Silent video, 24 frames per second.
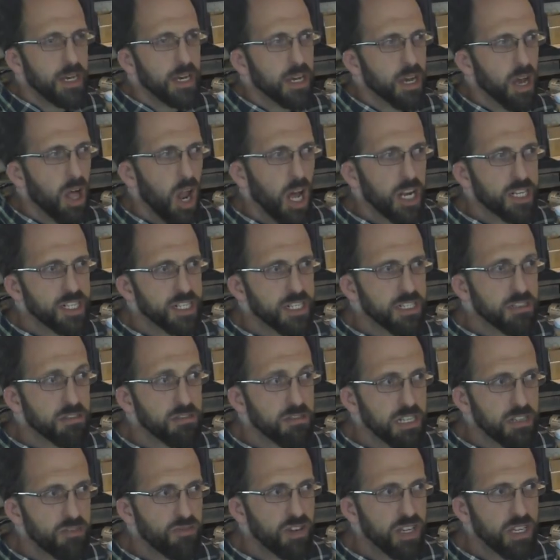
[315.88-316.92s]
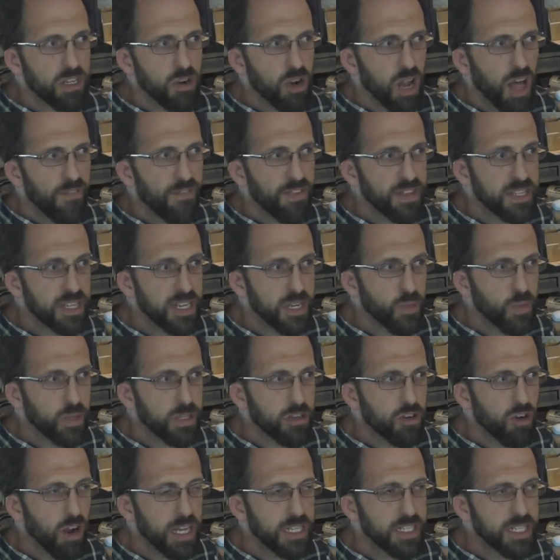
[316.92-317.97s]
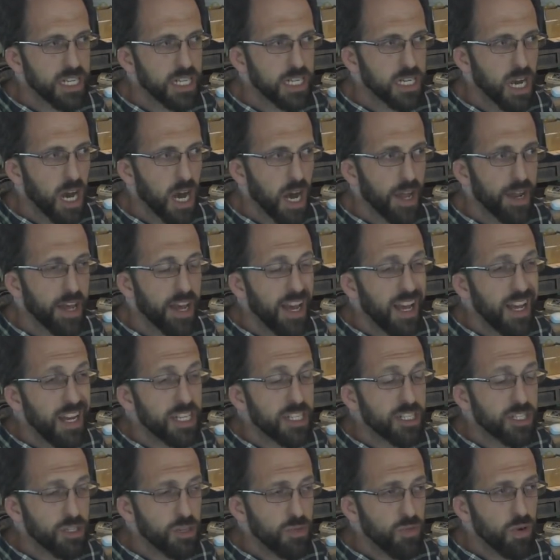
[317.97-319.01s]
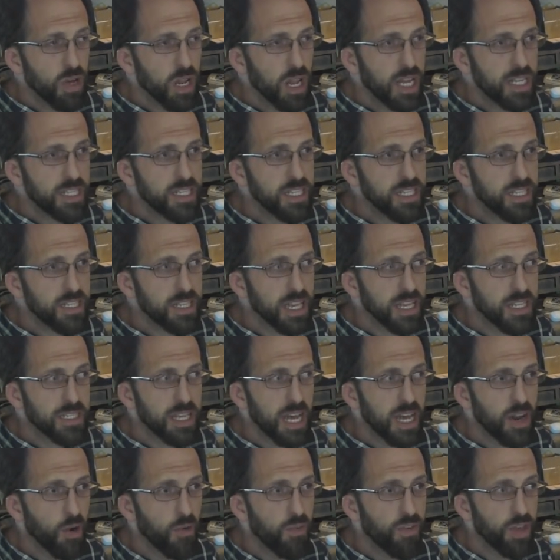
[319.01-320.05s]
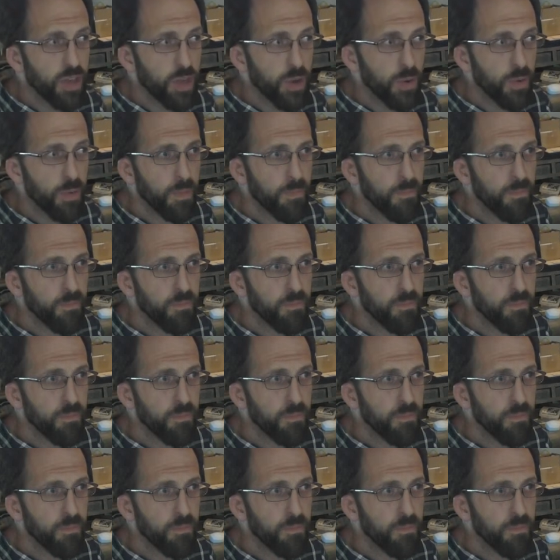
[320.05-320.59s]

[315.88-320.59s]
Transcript: Colossians 3:3, your life is hid with Christ in God. Do you realize he says that over you?